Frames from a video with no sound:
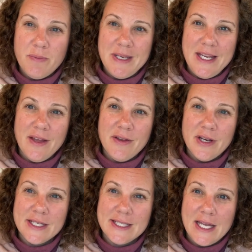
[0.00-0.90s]
many other
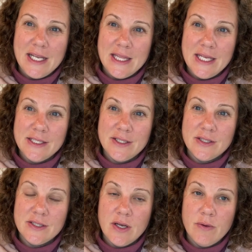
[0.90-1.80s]
exciting things to
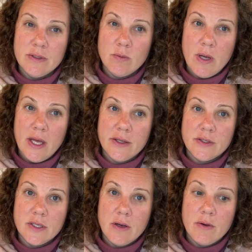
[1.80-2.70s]
sew as well,
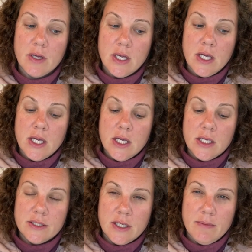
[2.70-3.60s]
so
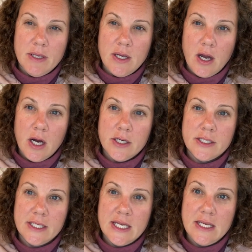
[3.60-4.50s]
it's going to be hard
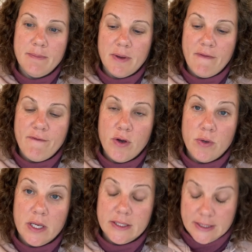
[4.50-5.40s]
to keep
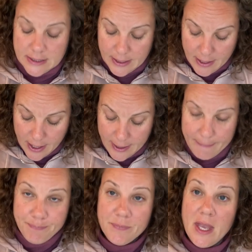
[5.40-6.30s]
focused.
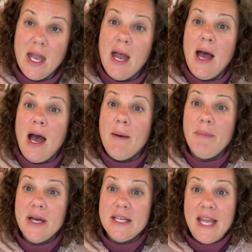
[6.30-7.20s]

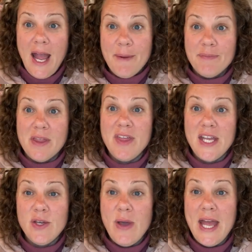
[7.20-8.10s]
But yeah,
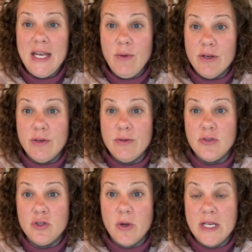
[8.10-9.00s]
thank you anyone
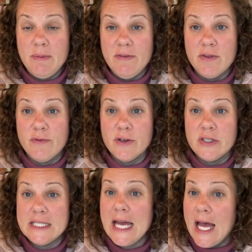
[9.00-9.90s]
who's joining me for the
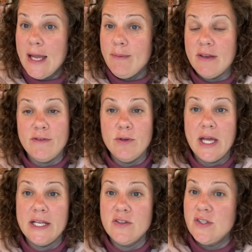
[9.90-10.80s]
first time. If you
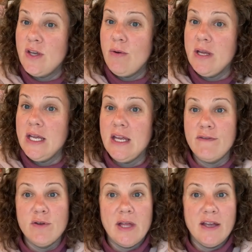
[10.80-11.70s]
like sewing,
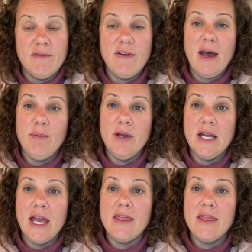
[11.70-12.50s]
if you like fabric,